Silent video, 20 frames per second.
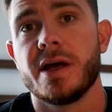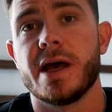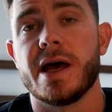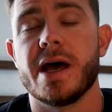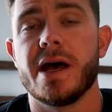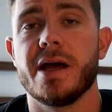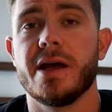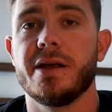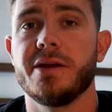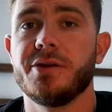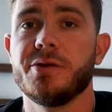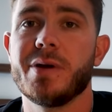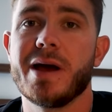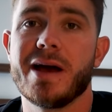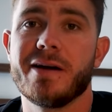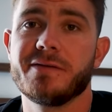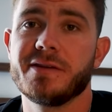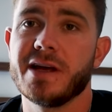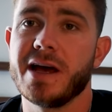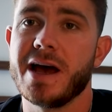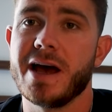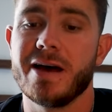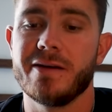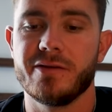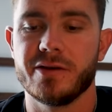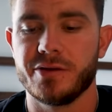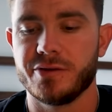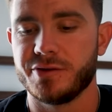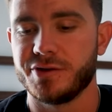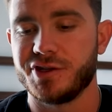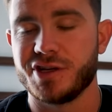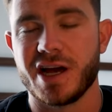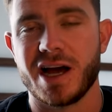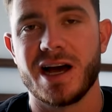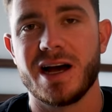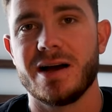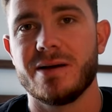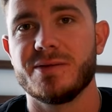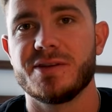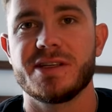Uh, you have to have other
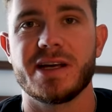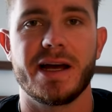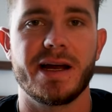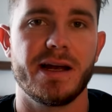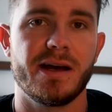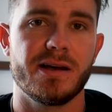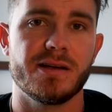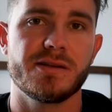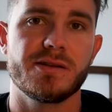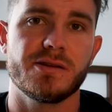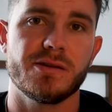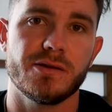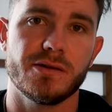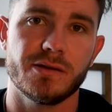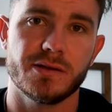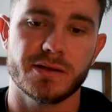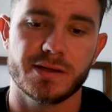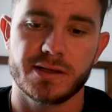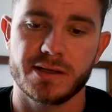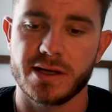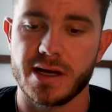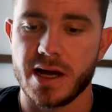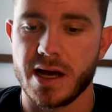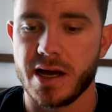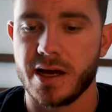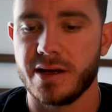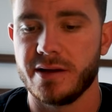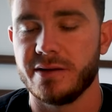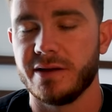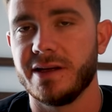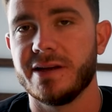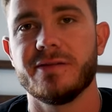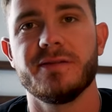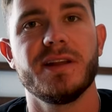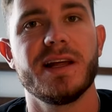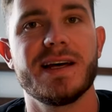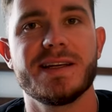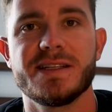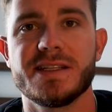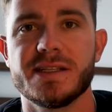jobs, side hustles, uh, give
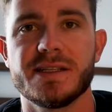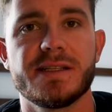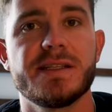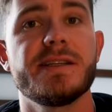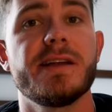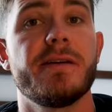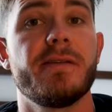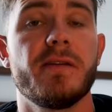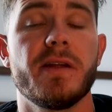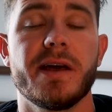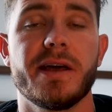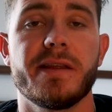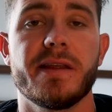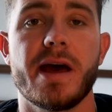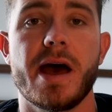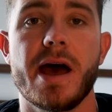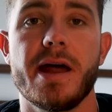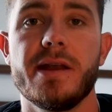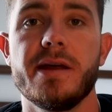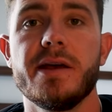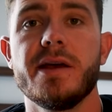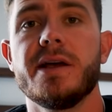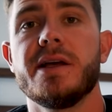lessons, stuff like that.